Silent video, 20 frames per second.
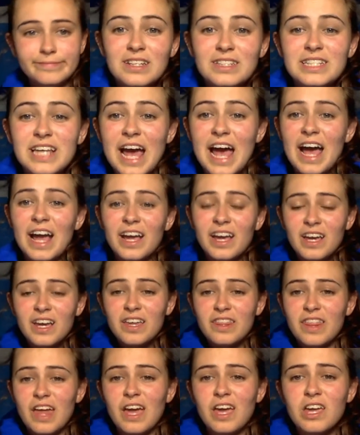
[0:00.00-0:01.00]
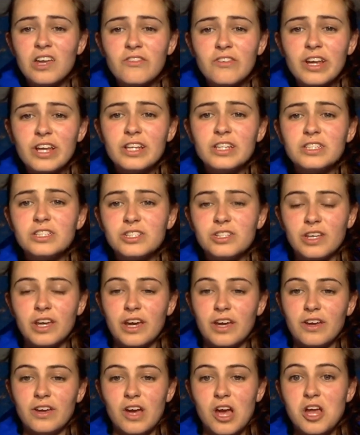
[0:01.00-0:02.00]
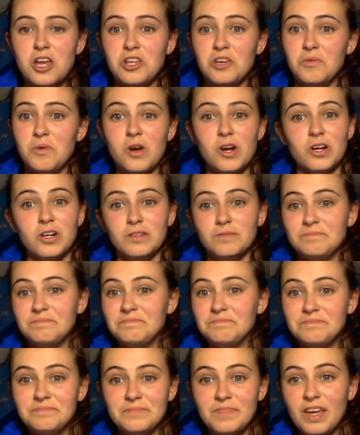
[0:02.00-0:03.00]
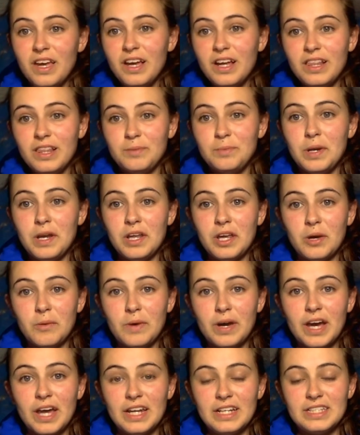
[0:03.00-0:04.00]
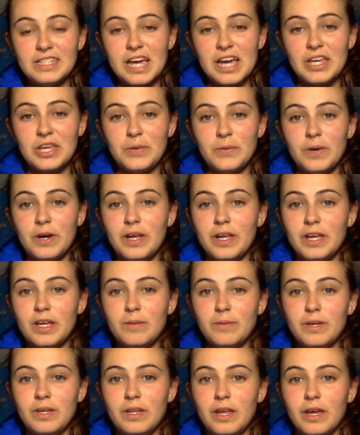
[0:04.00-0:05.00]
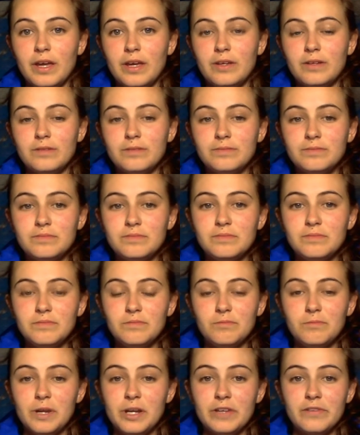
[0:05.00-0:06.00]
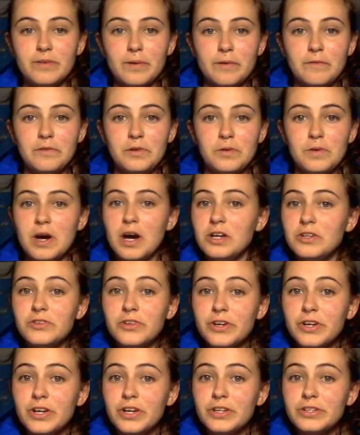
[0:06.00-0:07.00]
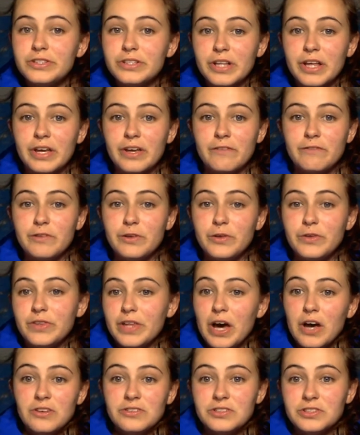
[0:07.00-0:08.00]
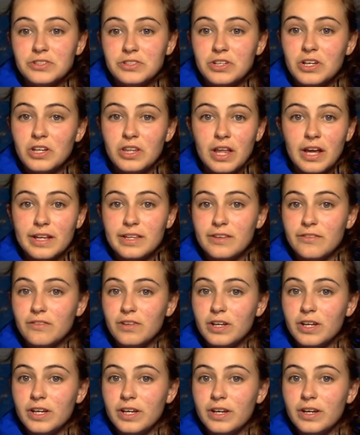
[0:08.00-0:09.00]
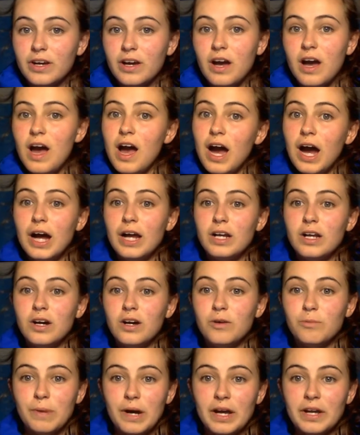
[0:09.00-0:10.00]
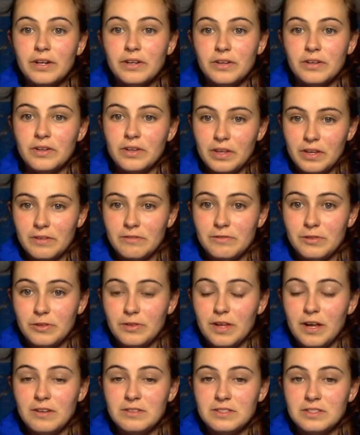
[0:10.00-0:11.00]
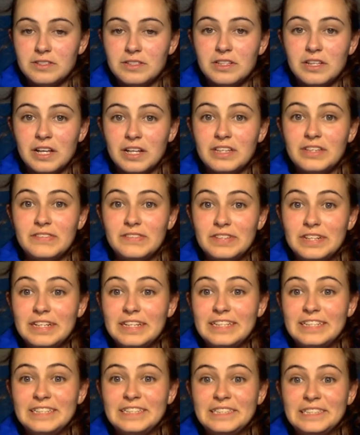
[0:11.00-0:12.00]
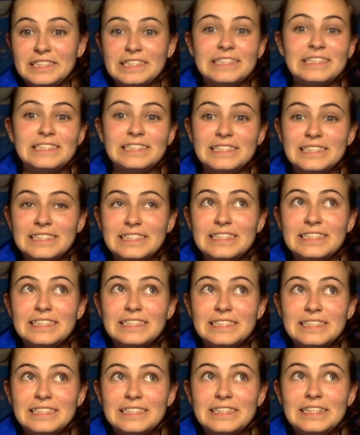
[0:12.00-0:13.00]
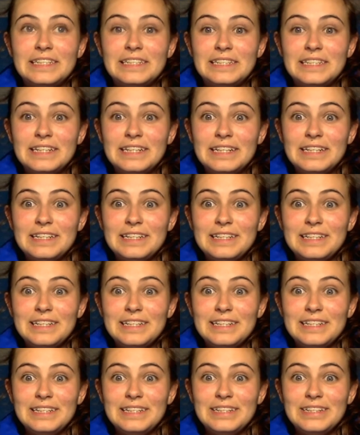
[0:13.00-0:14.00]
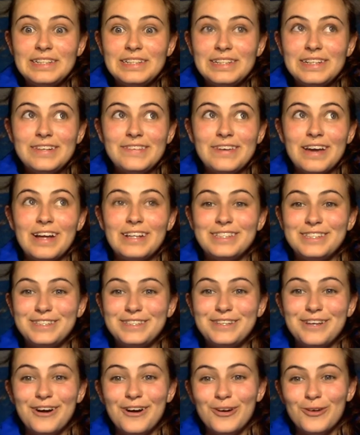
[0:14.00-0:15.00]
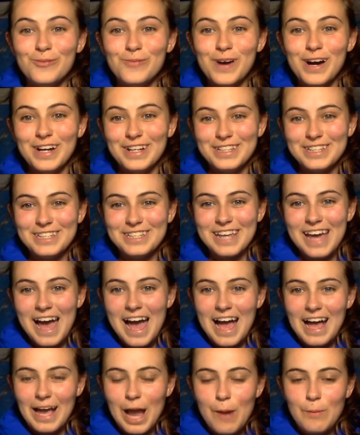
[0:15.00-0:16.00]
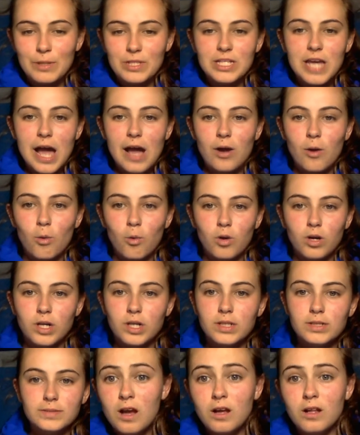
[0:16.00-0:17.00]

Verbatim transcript: Tack, that can range like anywhere, depending on what kind of tack you want. It can be like range from a few hundred to like a few thousand collectively. I know mine are like a few thousand collectively. Like, ah, I've got so much tack. I'm a tack whore.